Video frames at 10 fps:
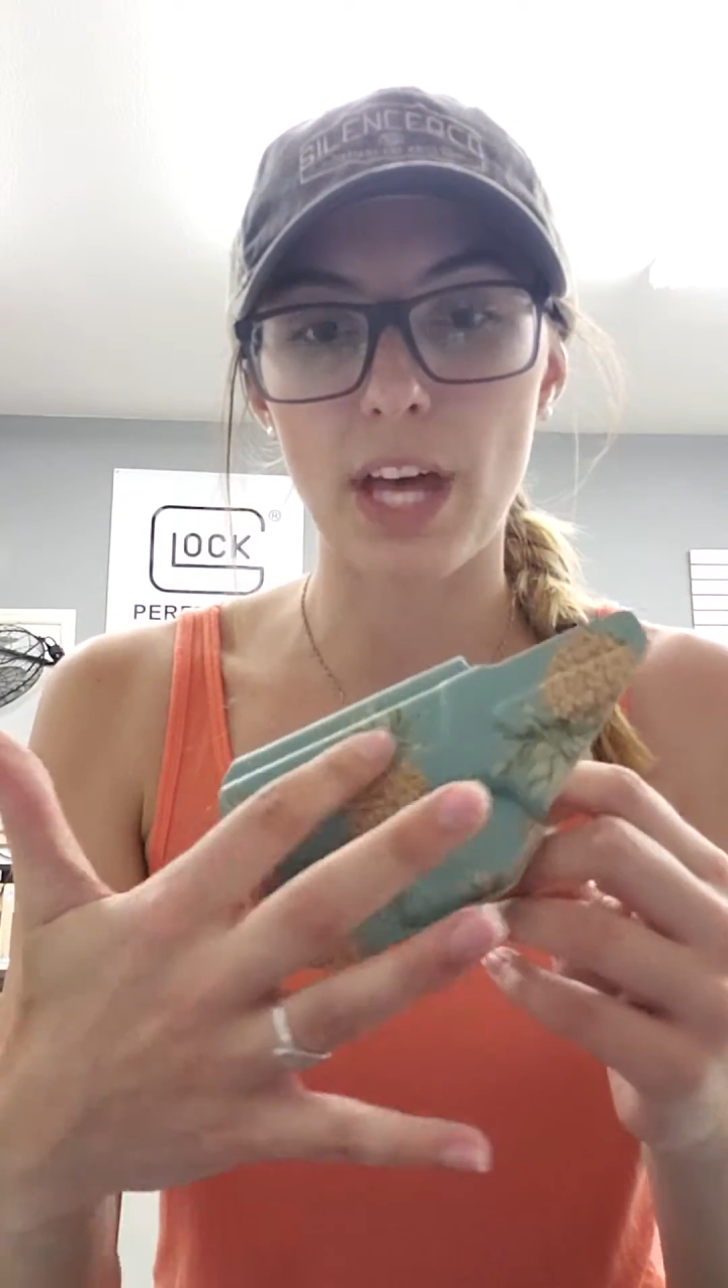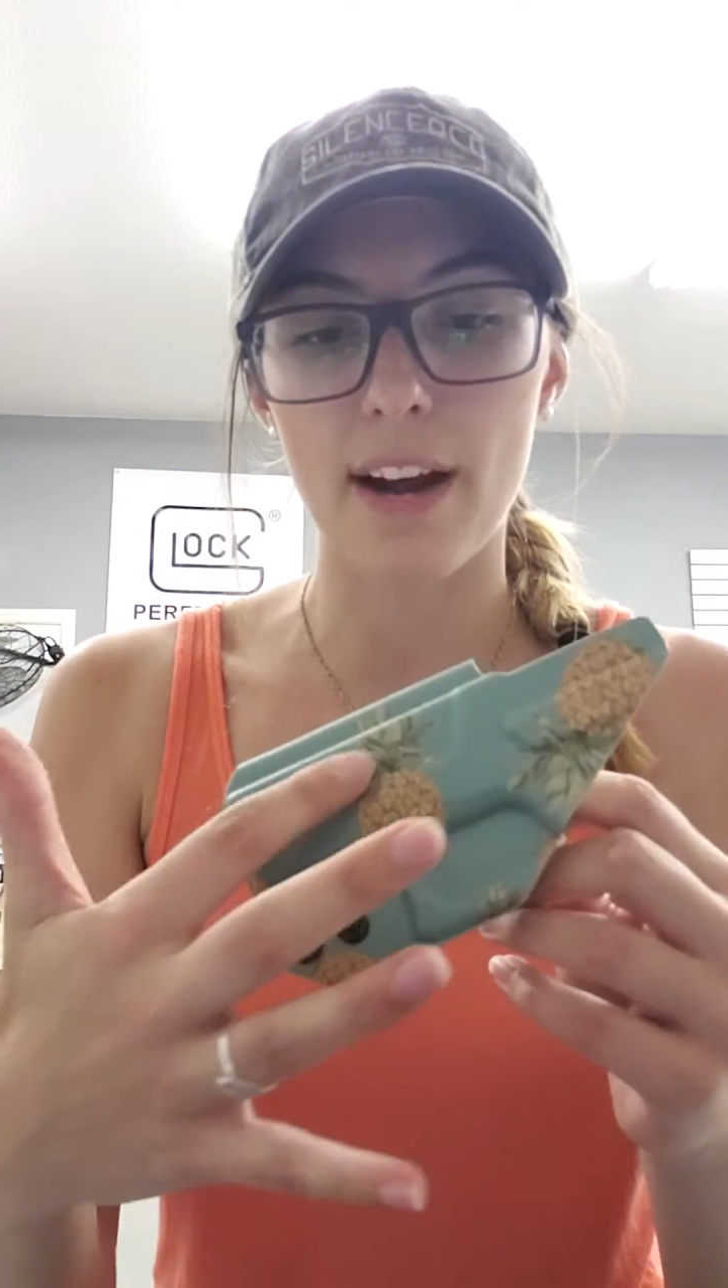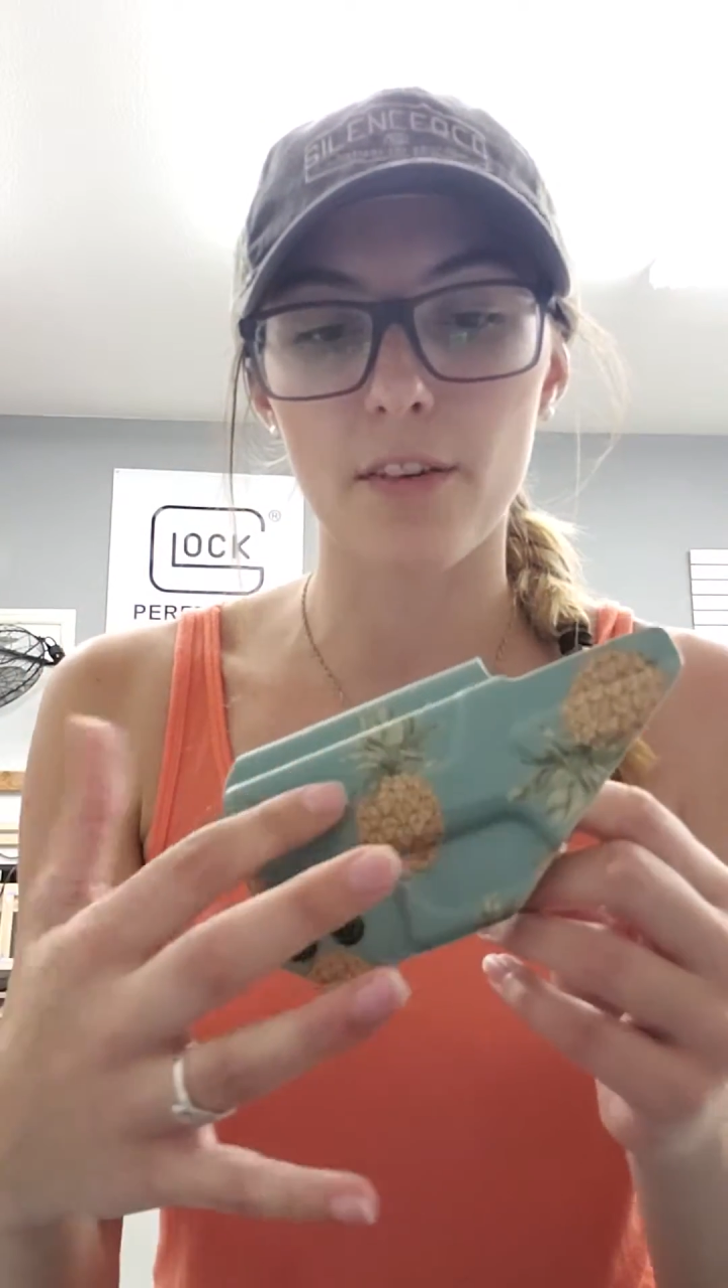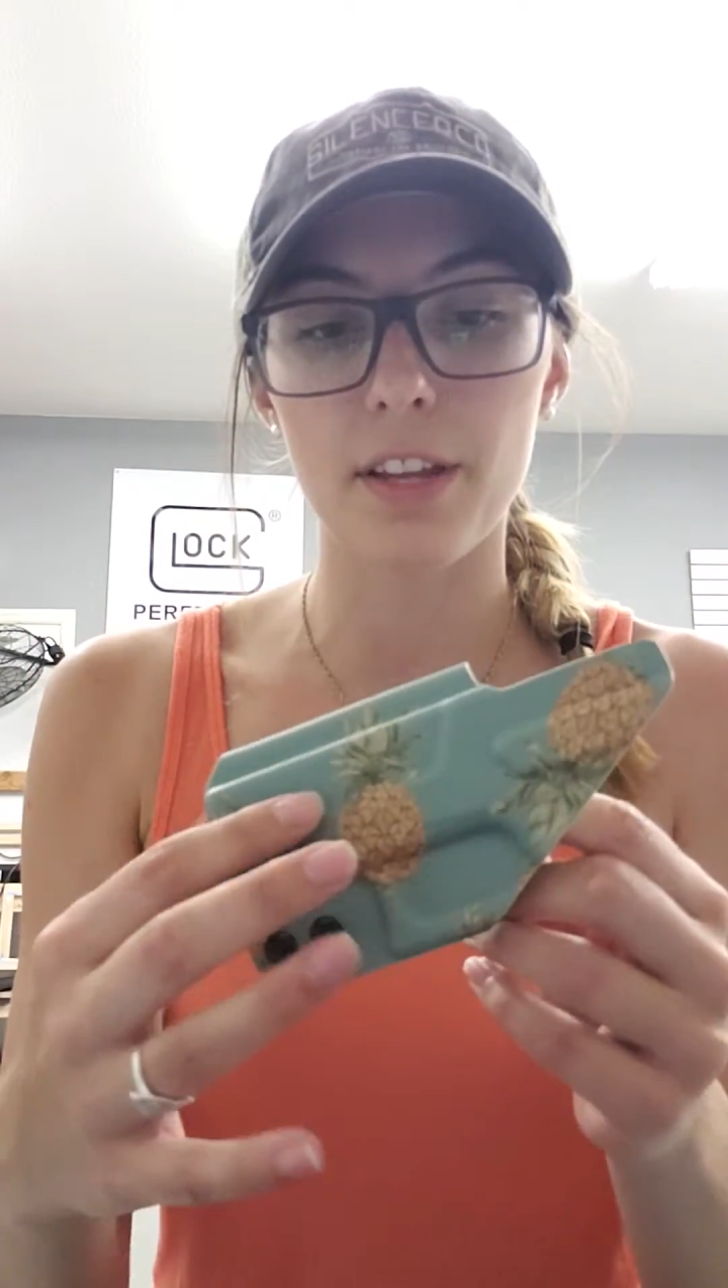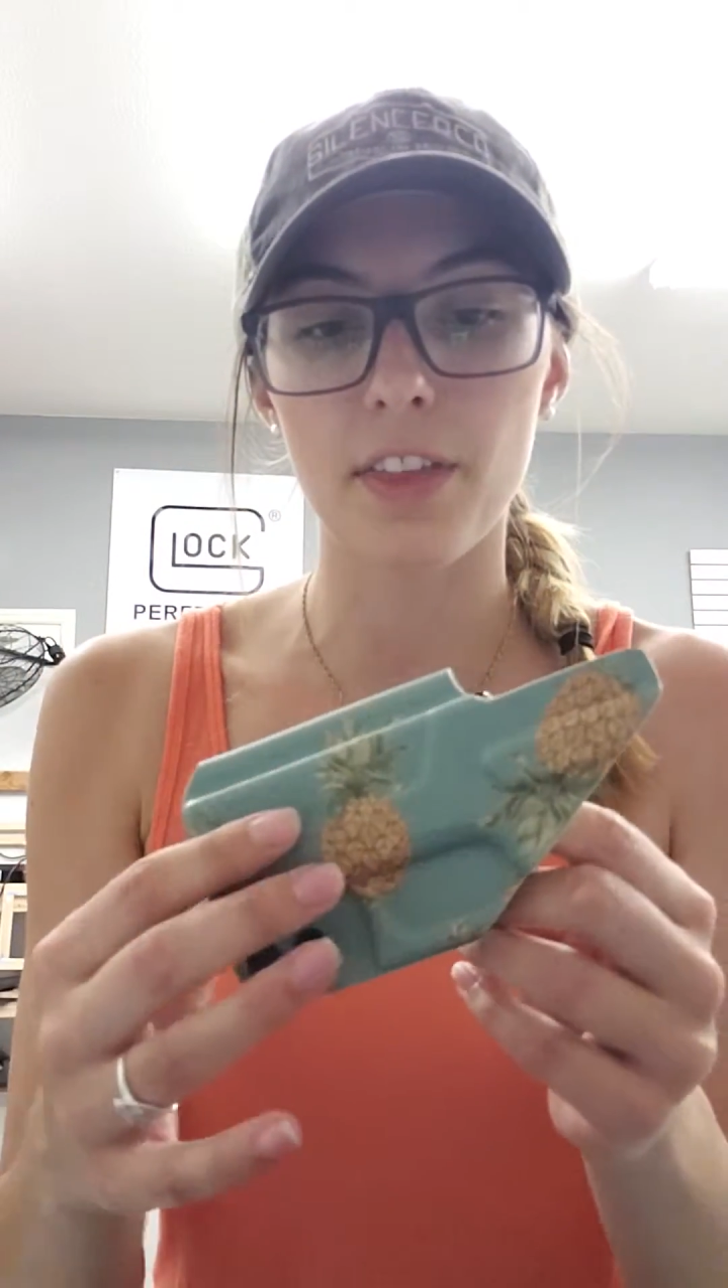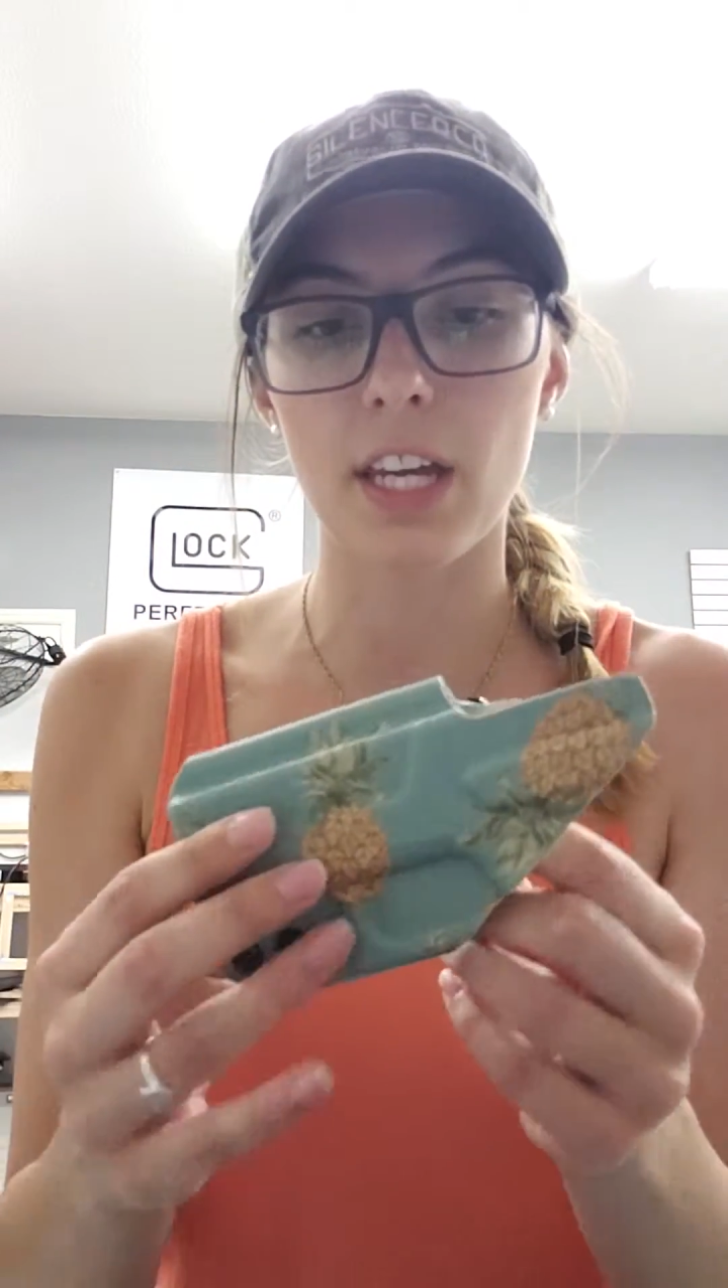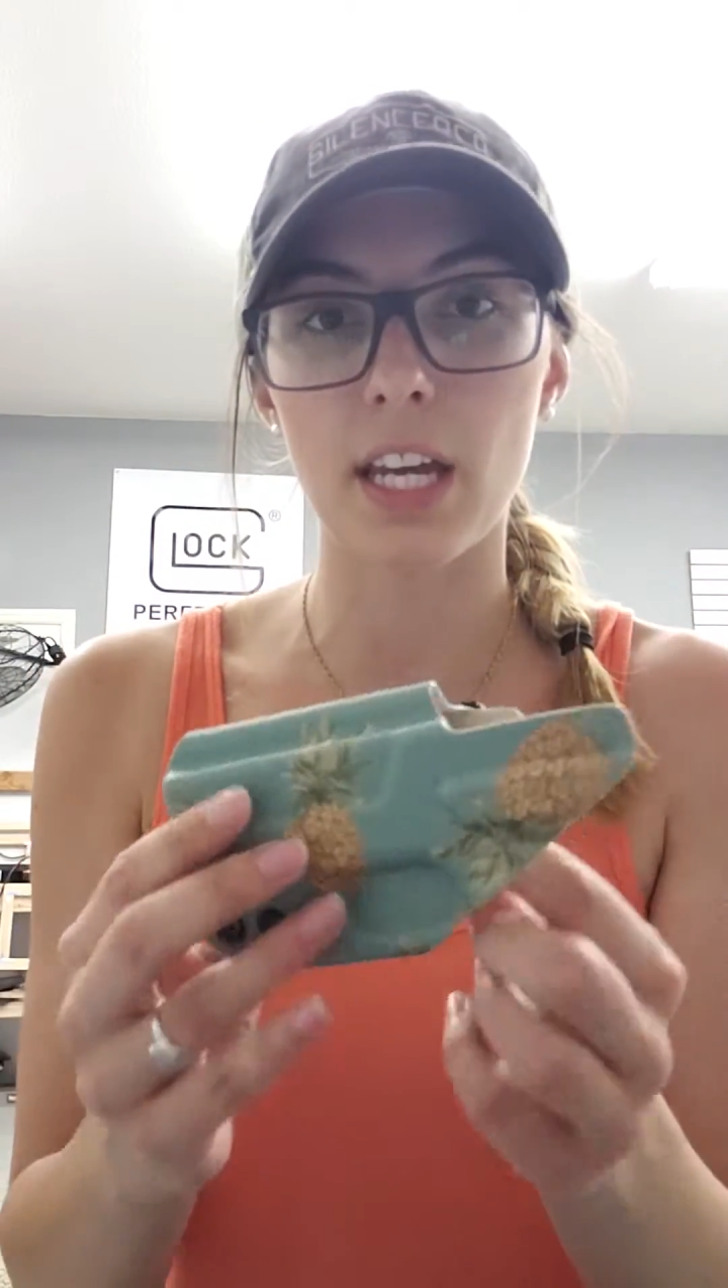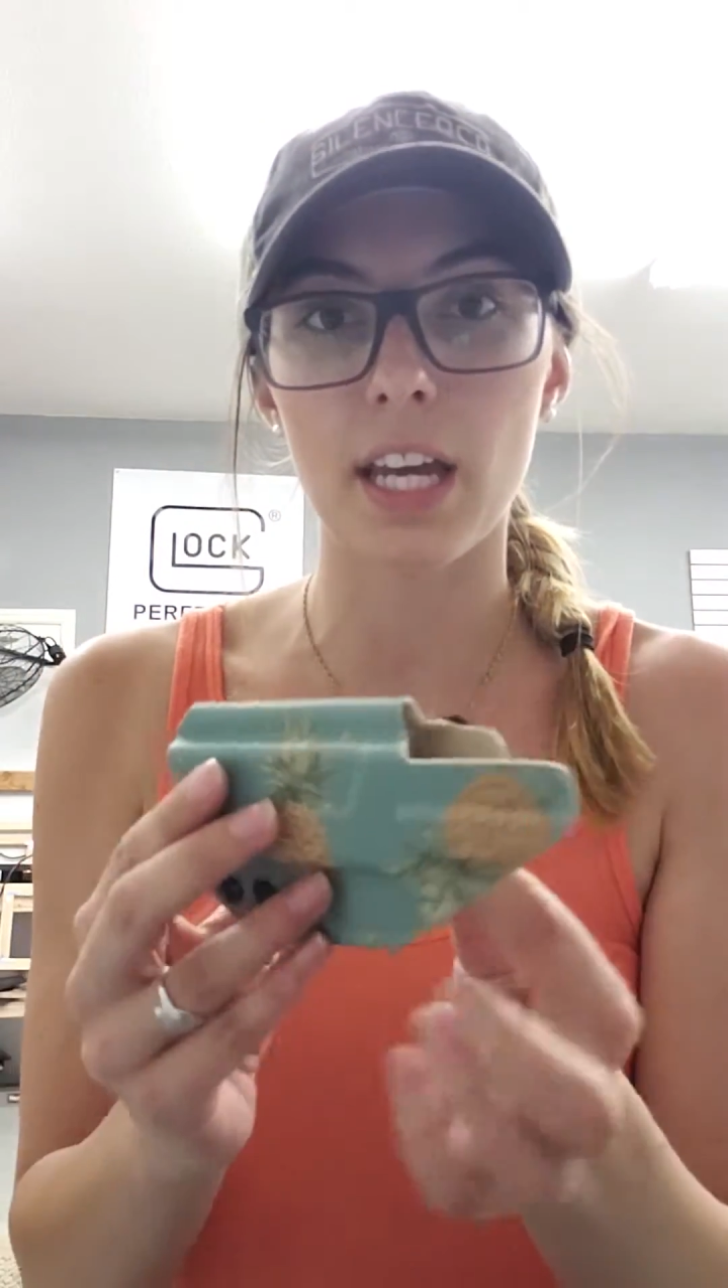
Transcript: everything